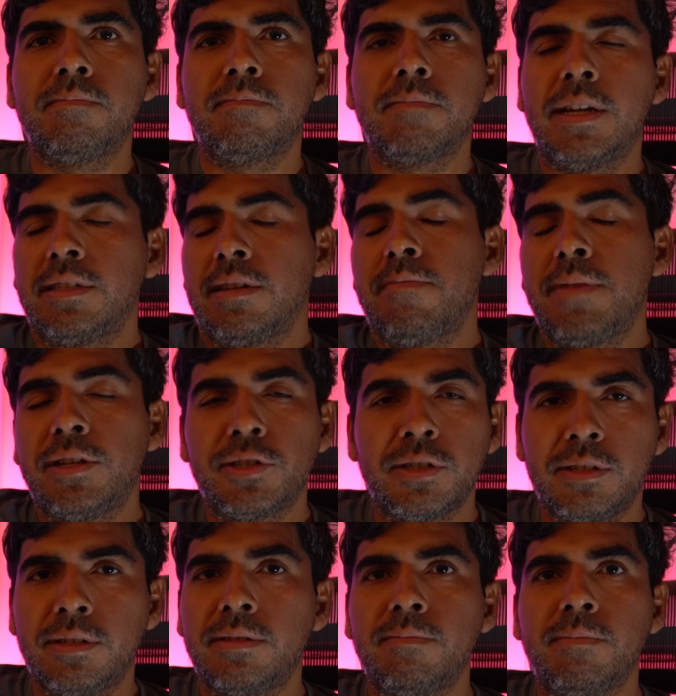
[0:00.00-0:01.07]
As I
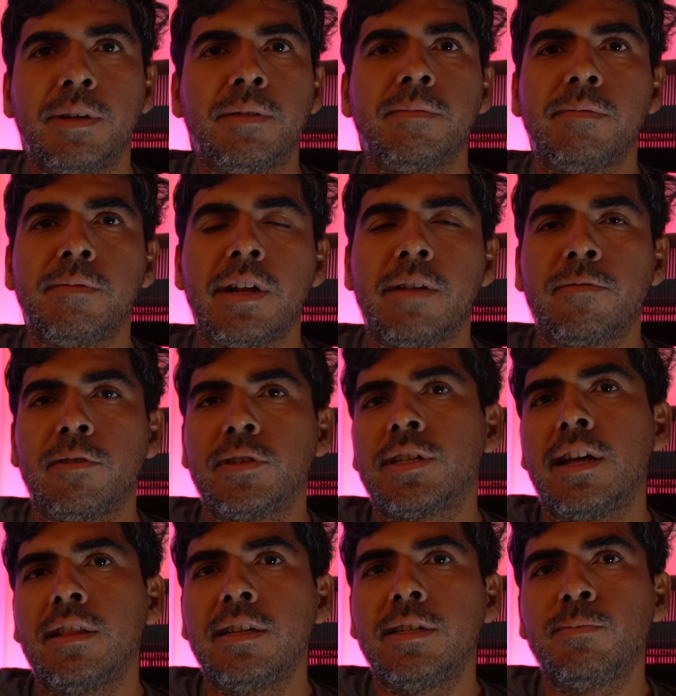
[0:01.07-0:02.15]
mentioned, when I first
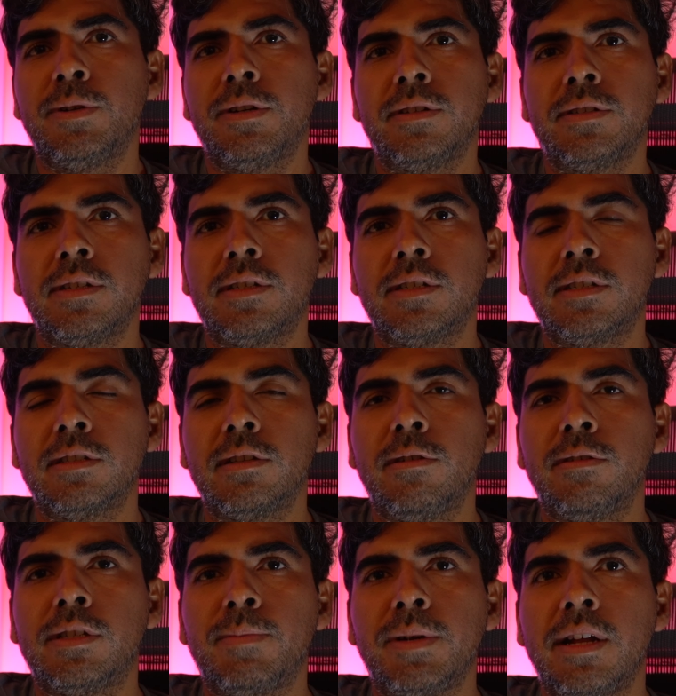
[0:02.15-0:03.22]
got these wheels, it just slowed
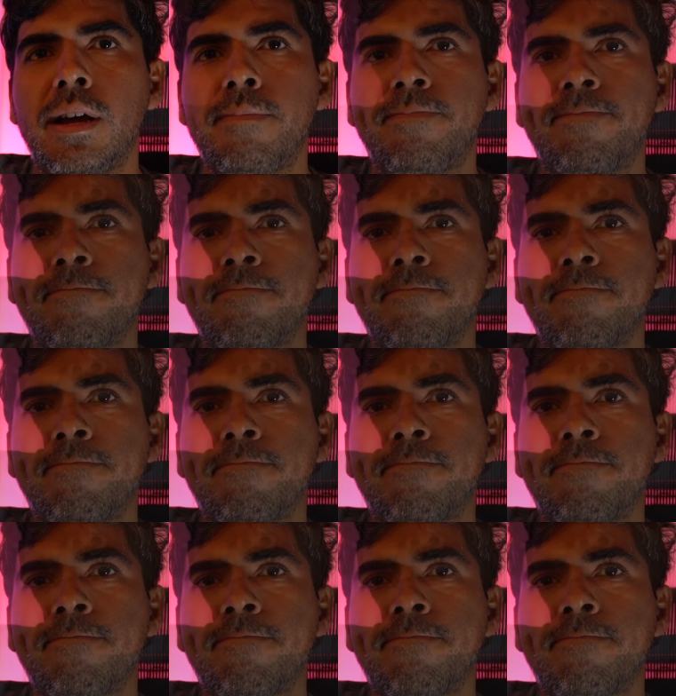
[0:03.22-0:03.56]
the speed up.